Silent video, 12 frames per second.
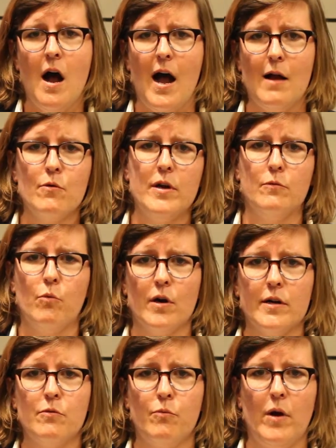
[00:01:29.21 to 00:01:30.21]
I would
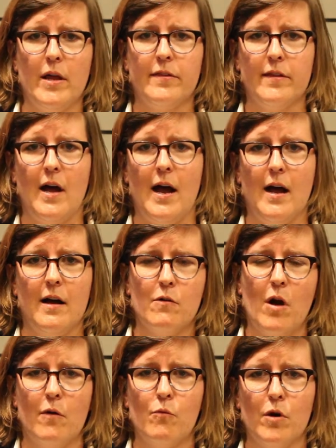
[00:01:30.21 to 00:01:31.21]
work with uh,
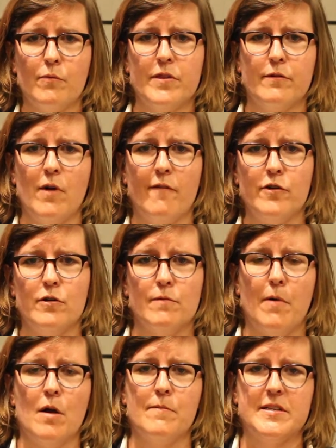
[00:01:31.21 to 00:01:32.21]
work with the revenue
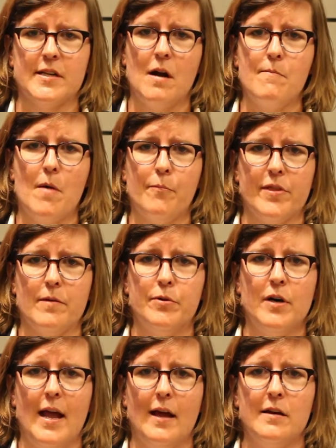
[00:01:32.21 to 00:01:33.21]
department to come up with a
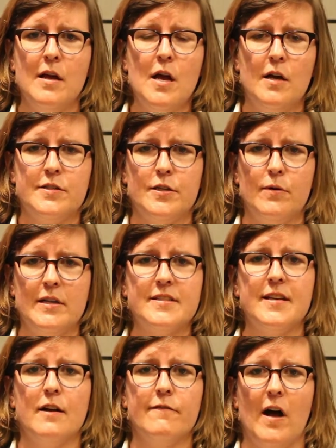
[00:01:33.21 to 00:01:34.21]
plan to
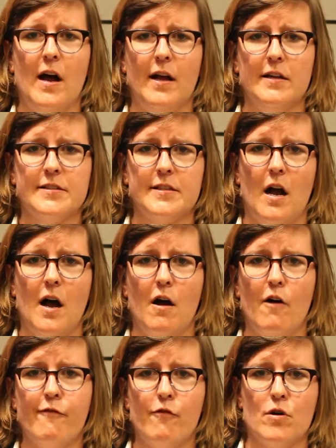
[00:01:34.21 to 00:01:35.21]
incentivize
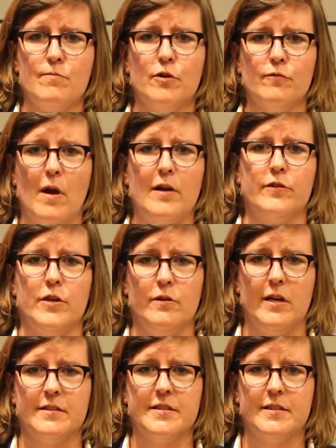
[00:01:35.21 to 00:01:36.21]
uh, affordable rental
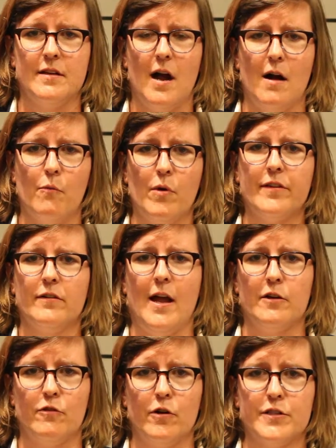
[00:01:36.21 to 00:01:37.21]
units uh, with
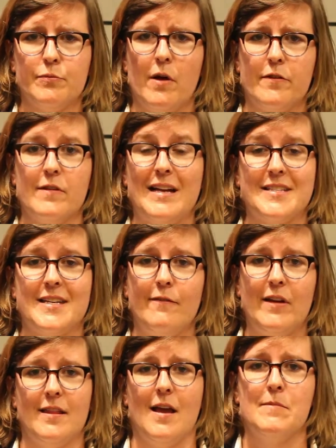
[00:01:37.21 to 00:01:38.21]
landlords, whether that's
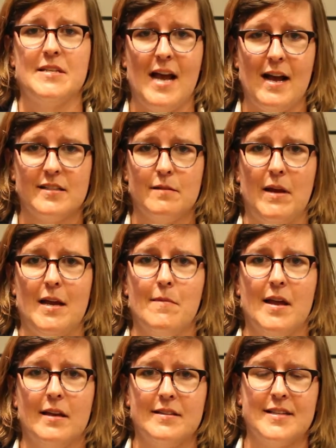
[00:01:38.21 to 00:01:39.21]
giving them a tax
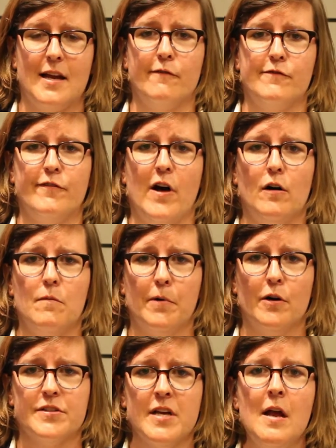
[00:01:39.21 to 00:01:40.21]
abatement instead of
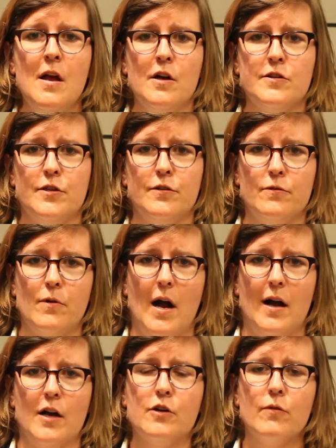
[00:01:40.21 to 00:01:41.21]
developers to
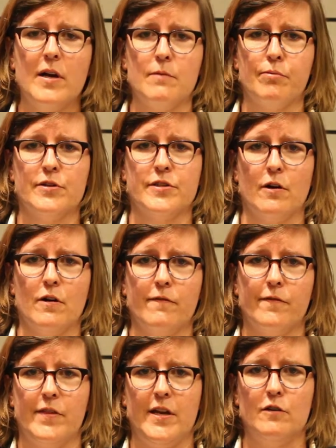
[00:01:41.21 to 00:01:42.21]
uh, agree to
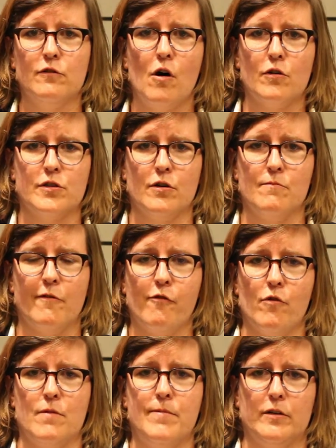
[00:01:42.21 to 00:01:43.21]
preserve the long-term
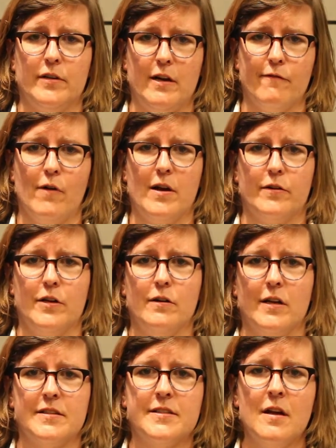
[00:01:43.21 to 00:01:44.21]
affordability of rental
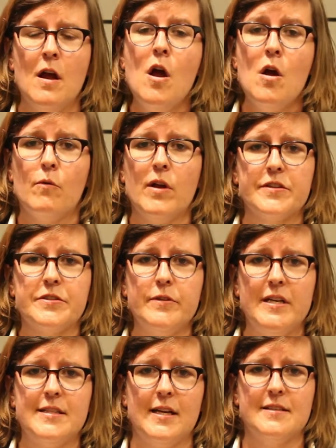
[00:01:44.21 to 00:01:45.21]
units. We also
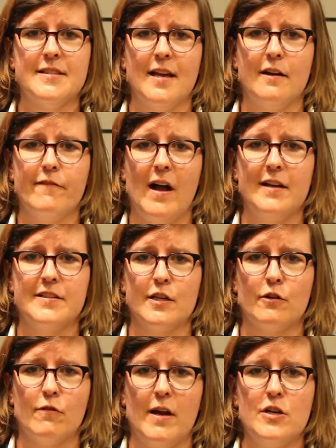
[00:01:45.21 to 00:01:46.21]
need to incentivize the
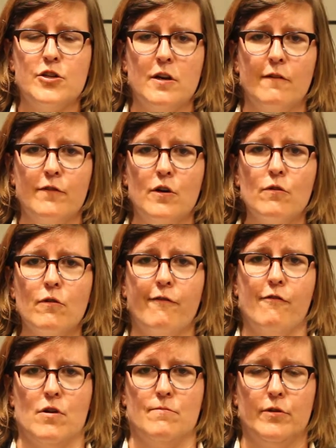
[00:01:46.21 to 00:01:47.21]
creation of new
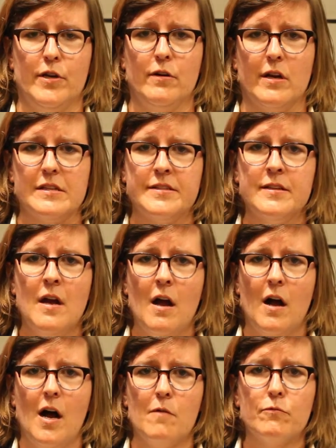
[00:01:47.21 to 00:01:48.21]
affordable units.
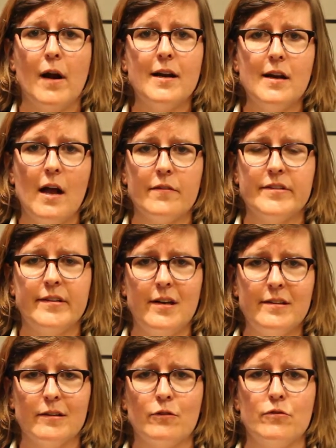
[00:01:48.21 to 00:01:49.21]
Um, right now, the
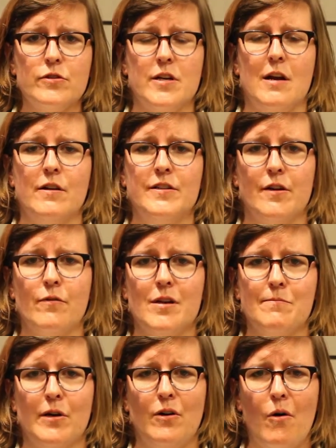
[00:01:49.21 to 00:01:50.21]
city's inclusionary
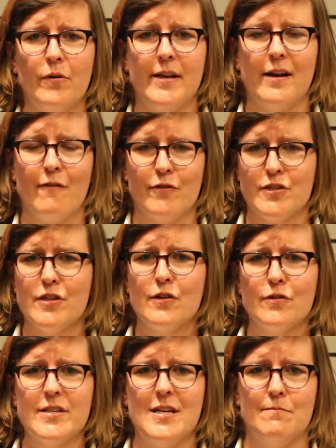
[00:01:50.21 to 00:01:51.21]
zoning bill only covers
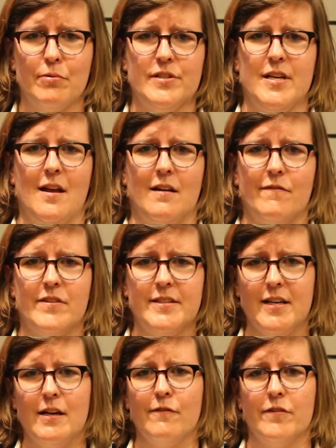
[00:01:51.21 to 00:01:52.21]
13% of the
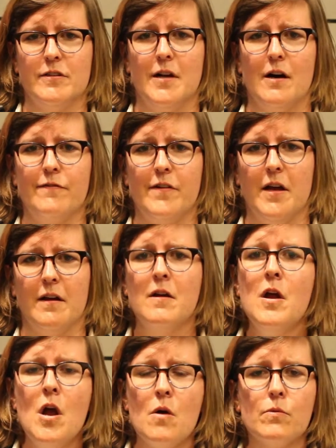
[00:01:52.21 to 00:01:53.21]
city of Philadelphia.
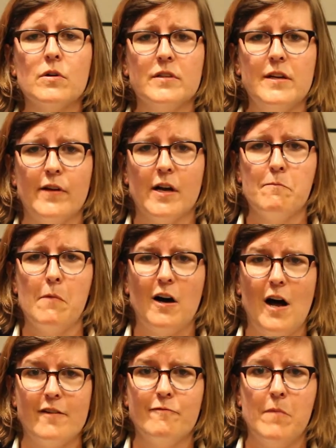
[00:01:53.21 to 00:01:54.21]
We're leaving a
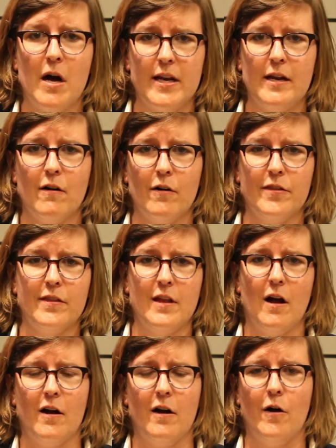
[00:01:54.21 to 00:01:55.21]
lot of money on,
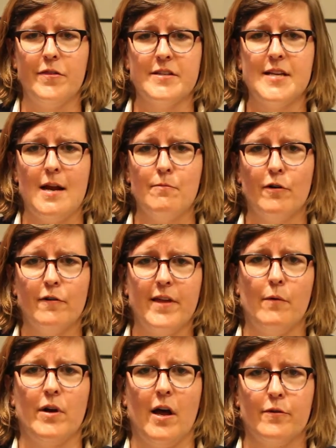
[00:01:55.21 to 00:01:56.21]
uh, on the table
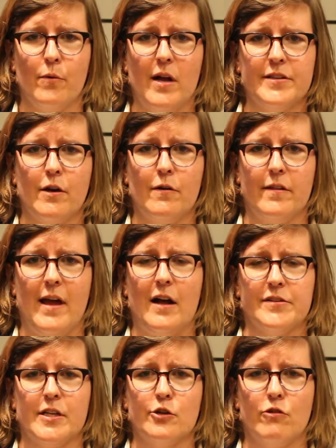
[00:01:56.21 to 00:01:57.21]
that would otherwise go to the
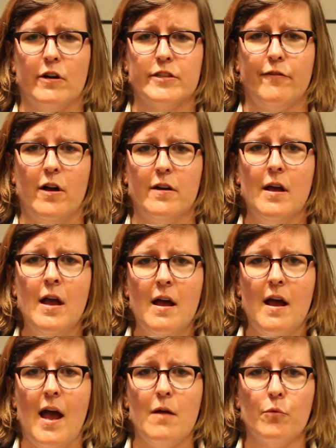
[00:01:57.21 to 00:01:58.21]
Housing Trust Fund,
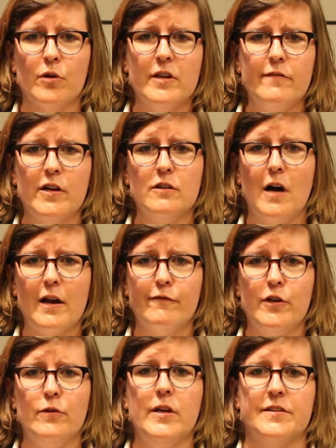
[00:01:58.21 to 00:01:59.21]
and we're leaving a lot of
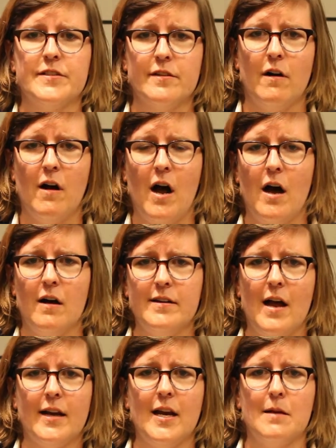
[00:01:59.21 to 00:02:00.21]
units uh,
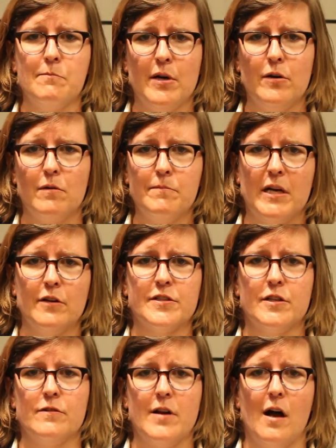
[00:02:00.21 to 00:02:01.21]
not getting built because
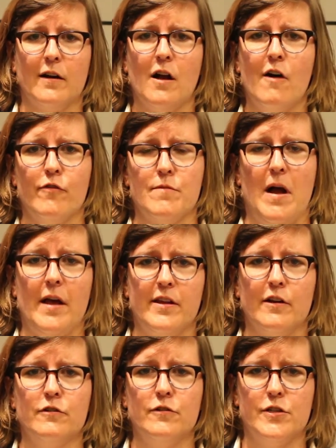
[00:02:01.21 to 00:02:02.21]
they're not covered by the
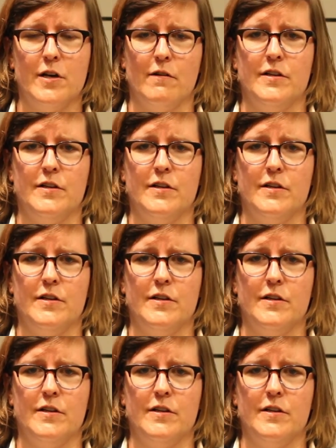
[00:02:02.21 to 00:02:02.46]
Inclusionary